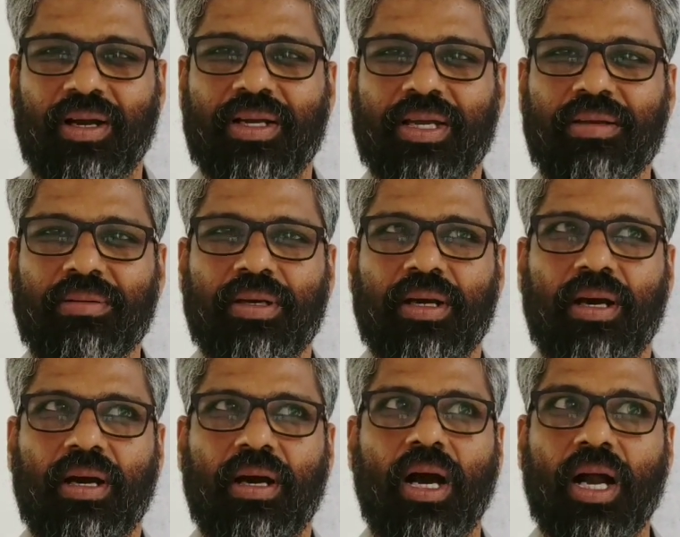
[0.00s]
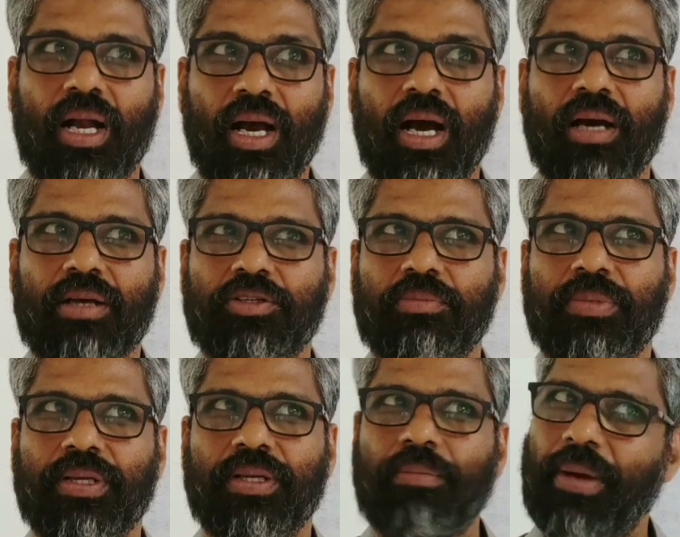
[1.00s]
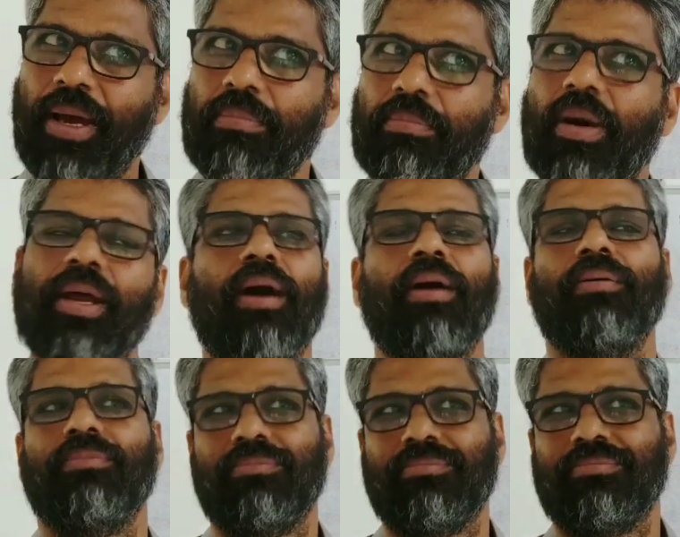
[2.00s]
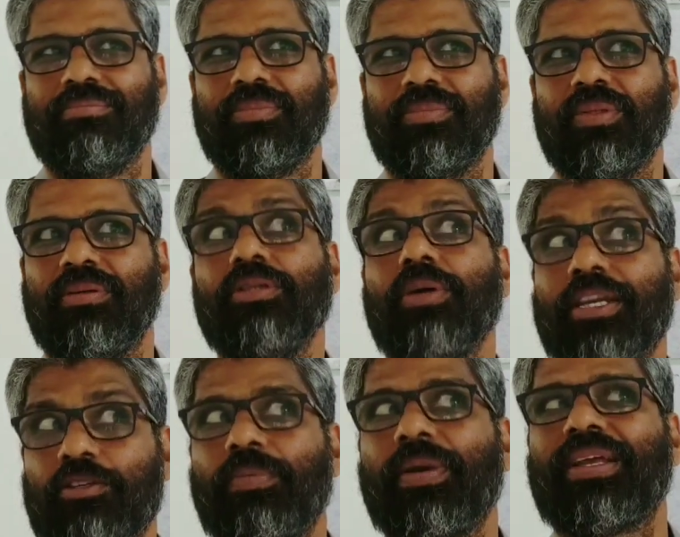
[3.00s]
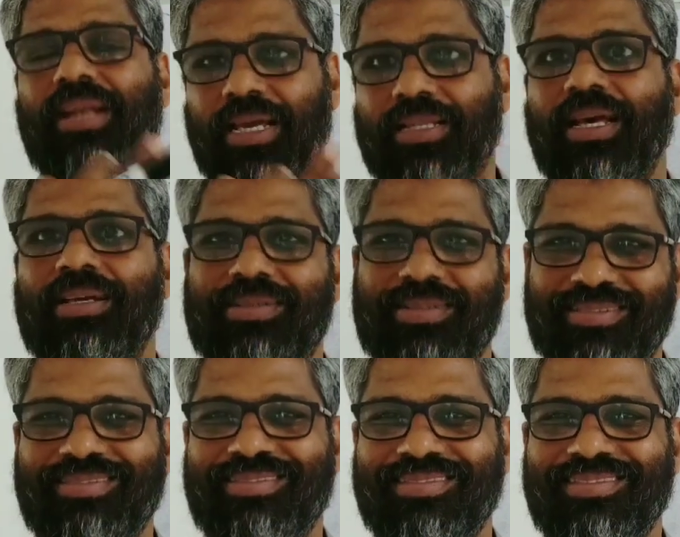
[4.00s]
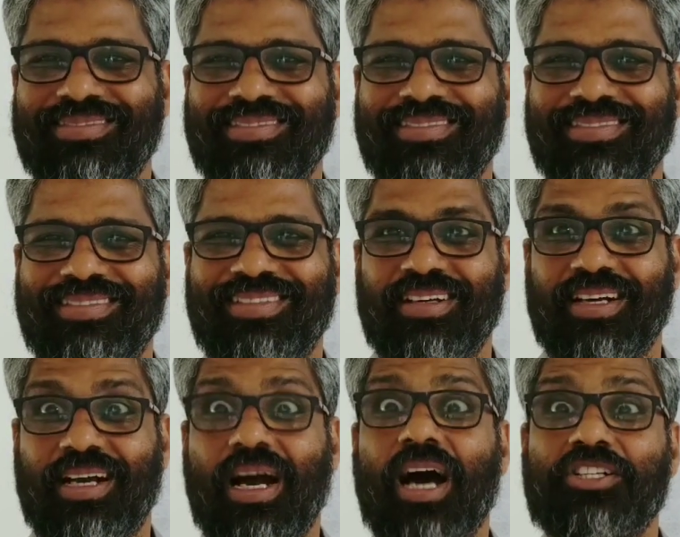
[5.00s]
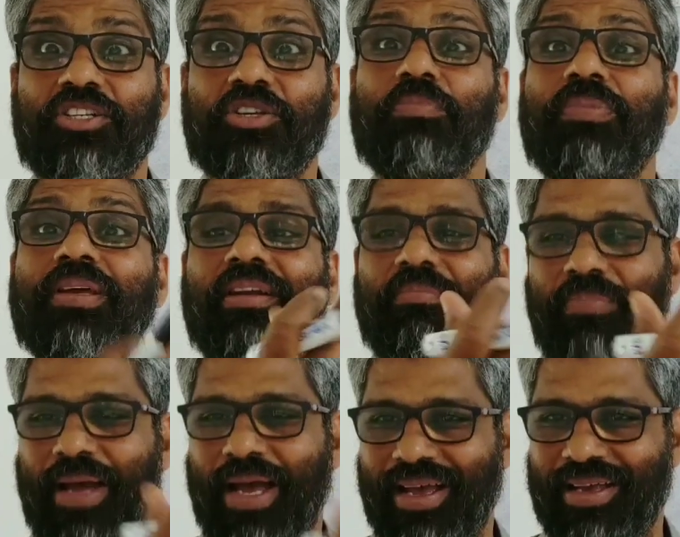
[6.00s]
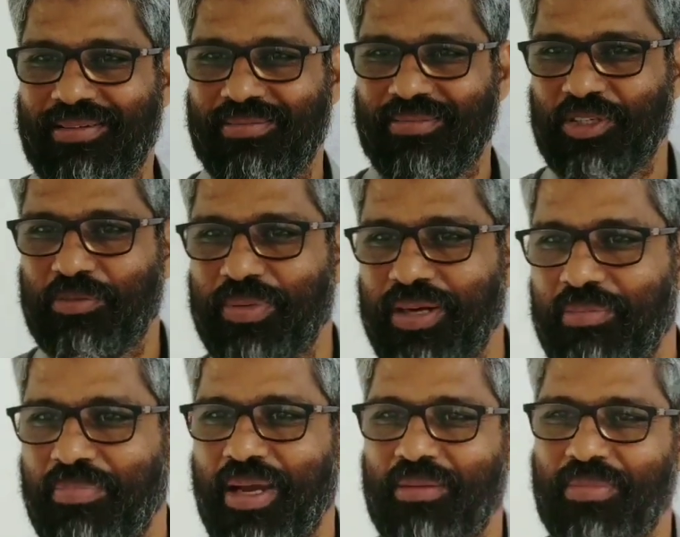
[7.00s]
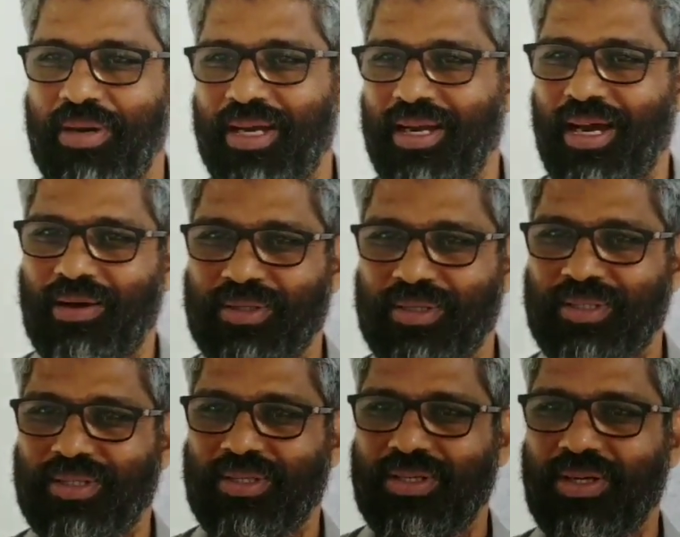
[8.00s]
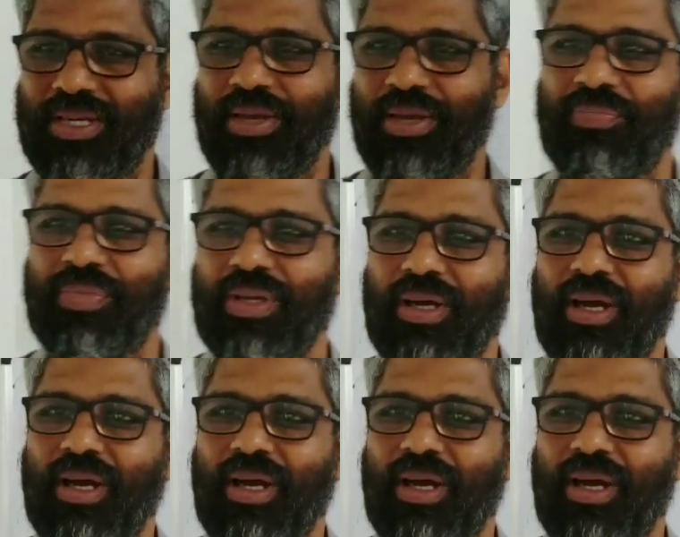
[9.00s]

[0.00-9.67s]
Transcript: Okay, our car should be repaired by now. You expect like that. Car should be repaired by now. Okay,